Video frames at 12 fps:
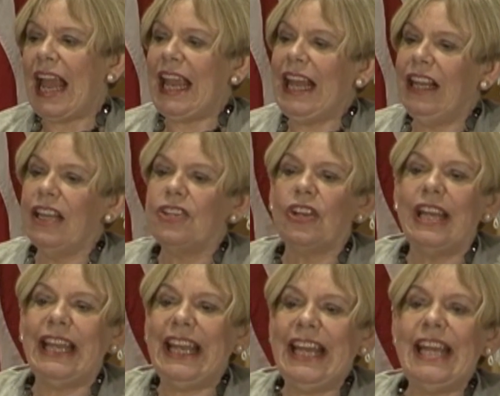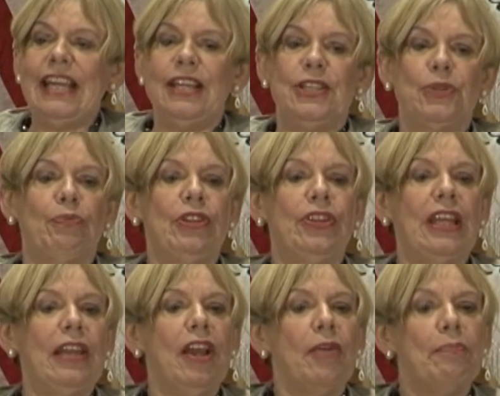ill at ease with
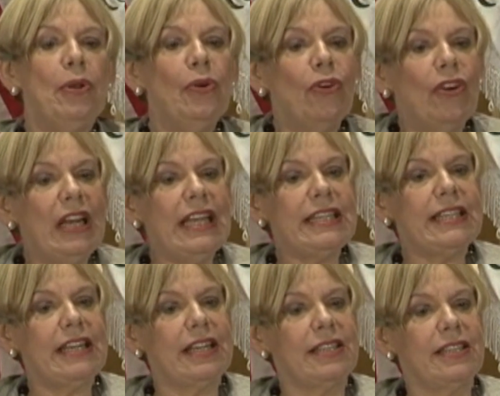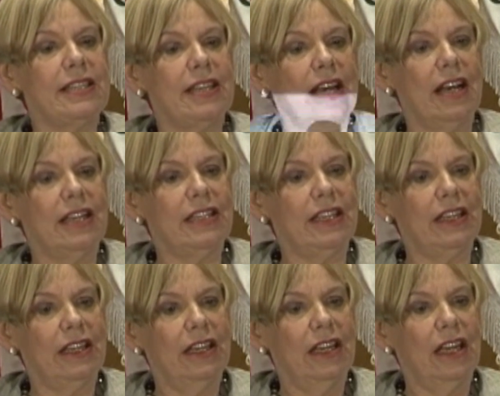the pluralistic society
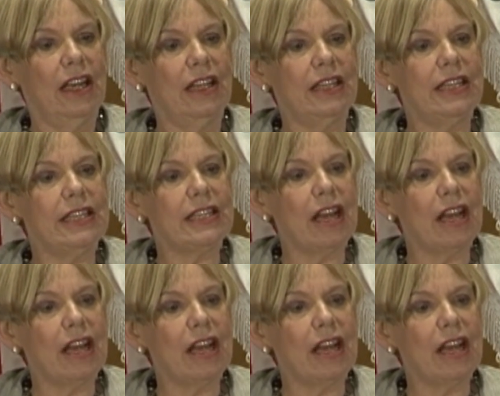uh, that is